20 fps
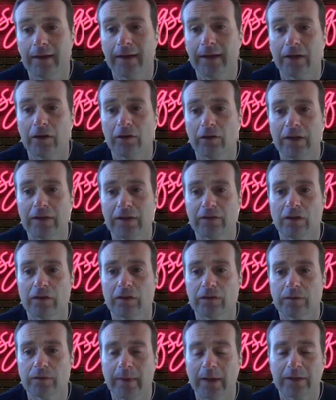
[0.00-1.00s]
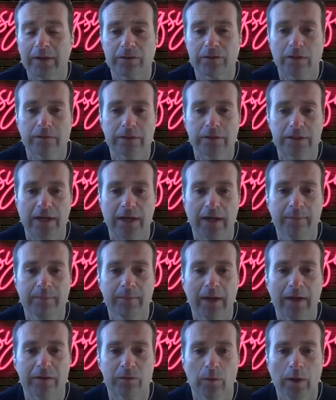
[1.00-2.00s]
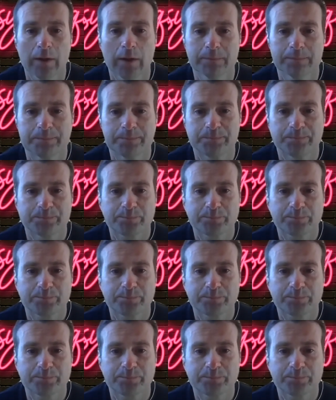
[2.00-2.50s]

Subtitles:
increase those amounts over time as well.